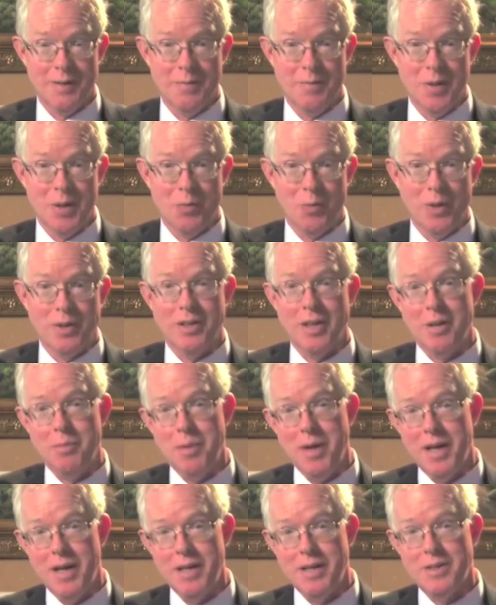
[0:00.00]
what they
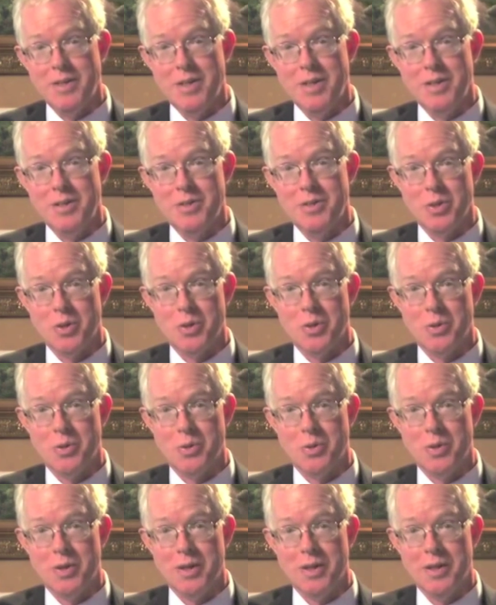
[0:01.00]
paid
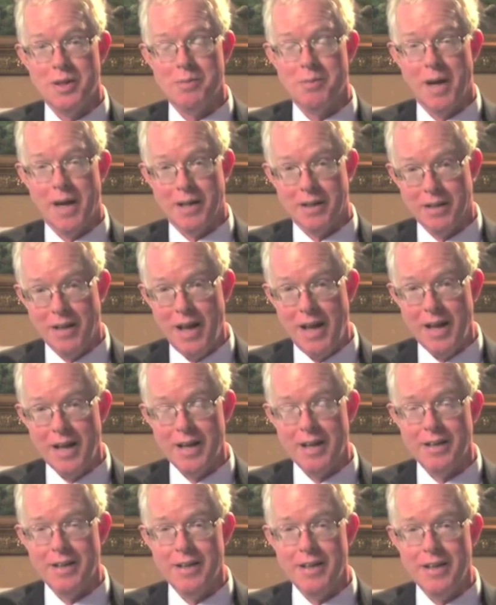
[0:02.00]
to my
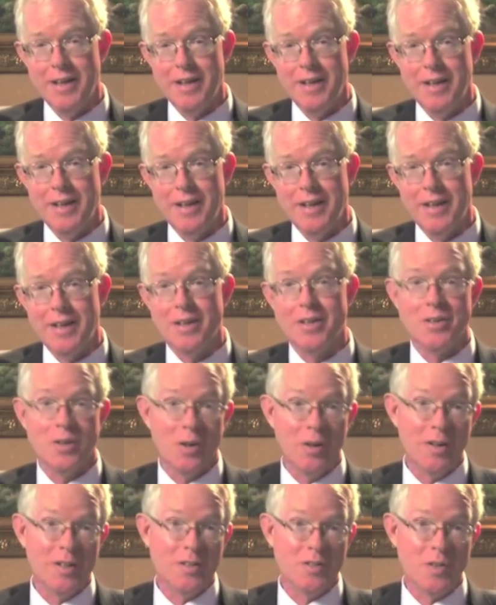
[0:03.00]
client in
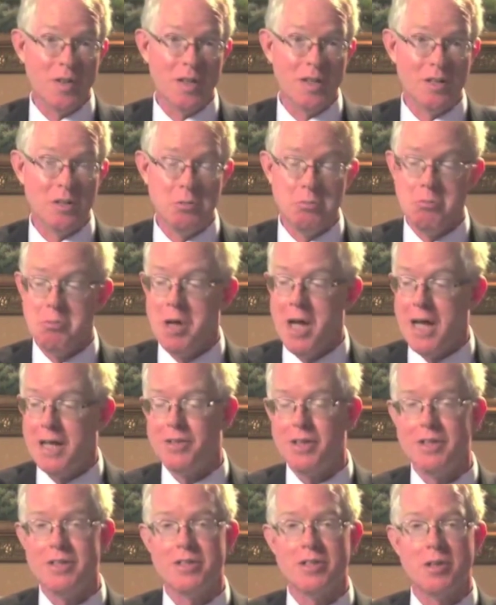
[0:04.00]
attorney's fees.
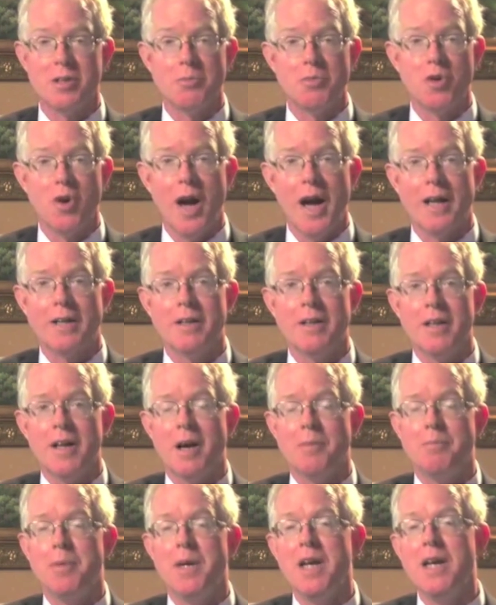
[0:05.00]
Didn't subtract
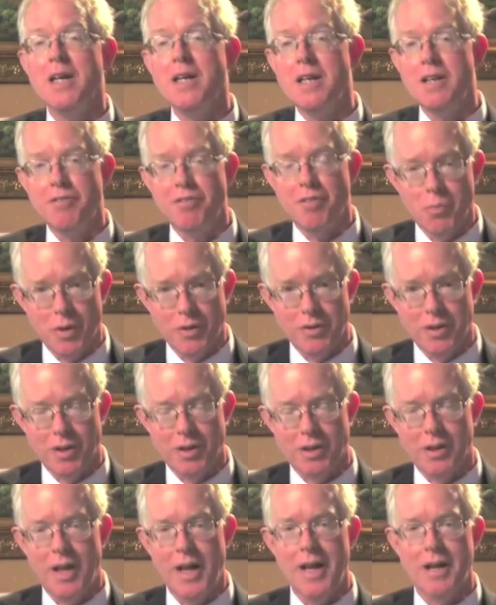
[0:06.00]
a penny from what the
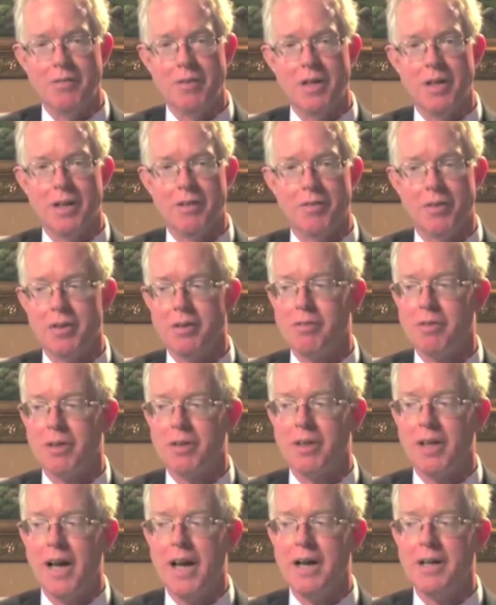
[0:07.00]
client recovered. The
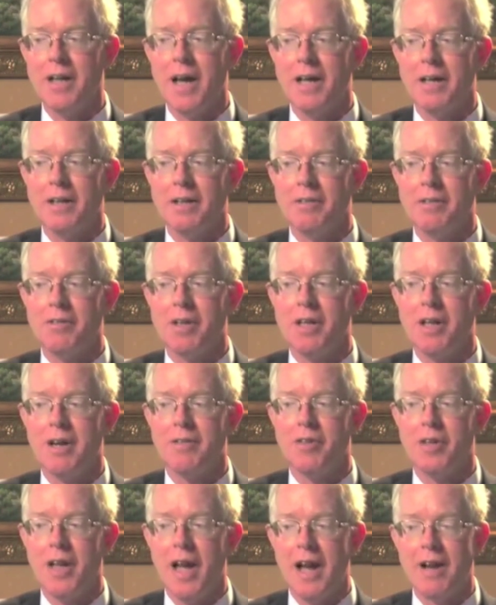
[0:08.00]
client not only
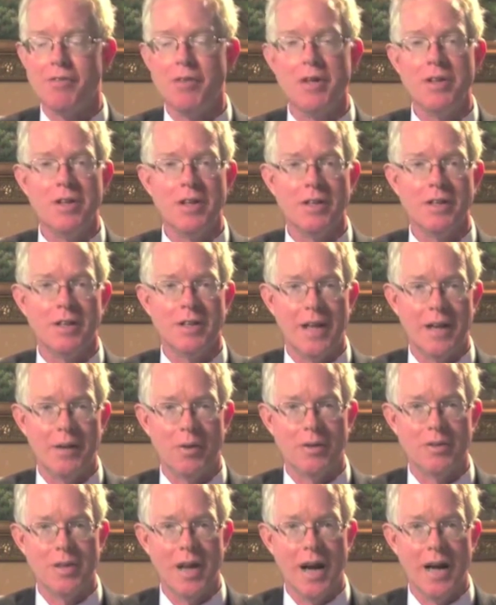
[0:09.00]
recovered everything that they
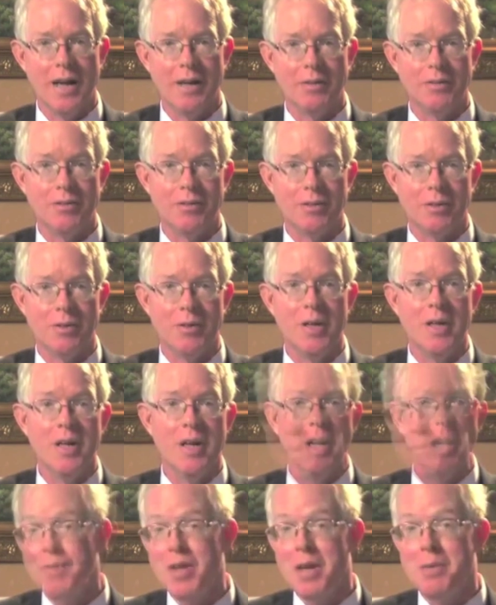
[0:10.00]
were entitled to,
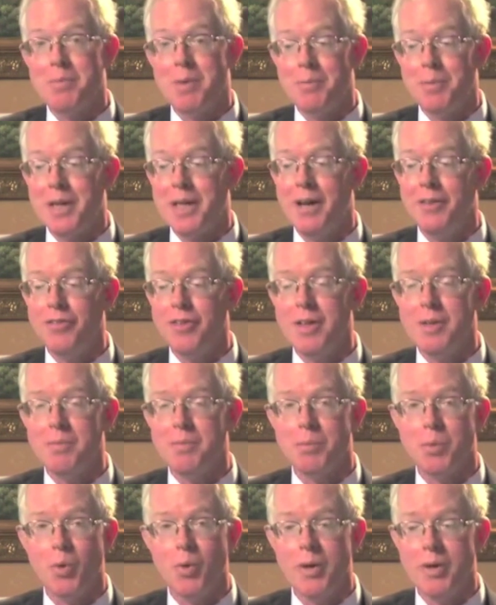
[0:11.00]
but because the
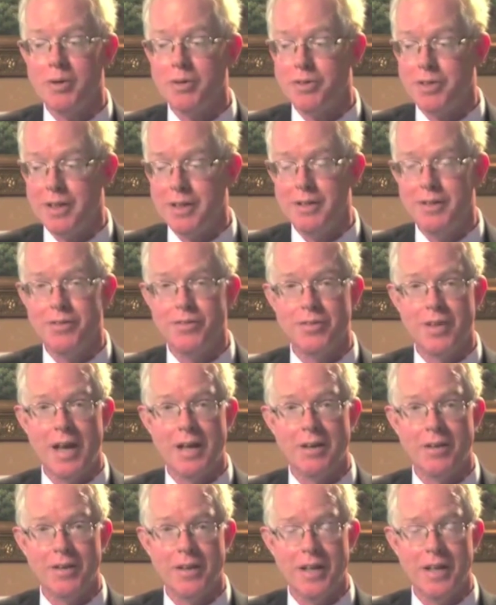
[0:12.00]
employer didn't
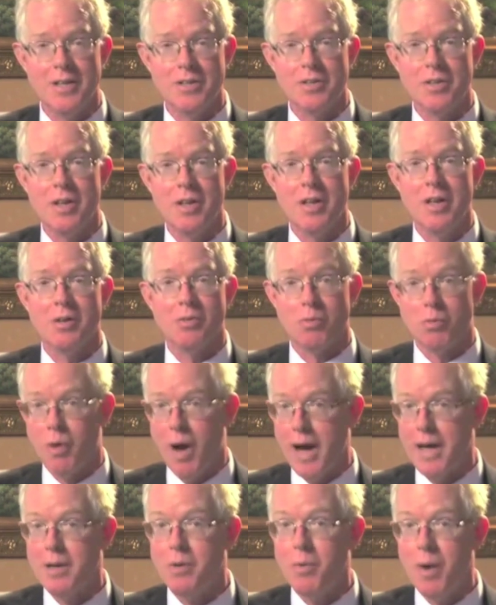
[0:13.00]
settle the case
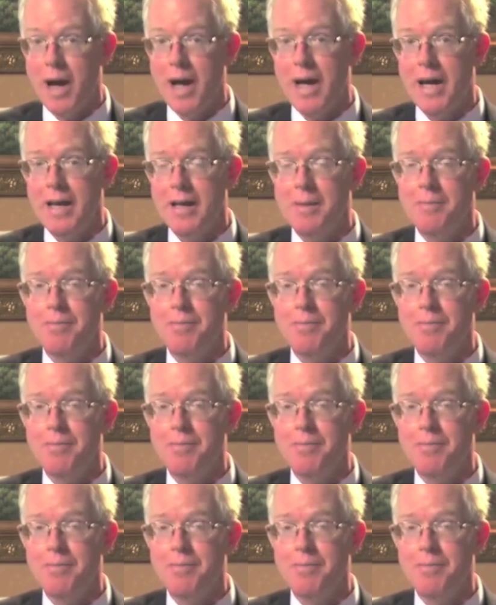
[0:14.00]
right away,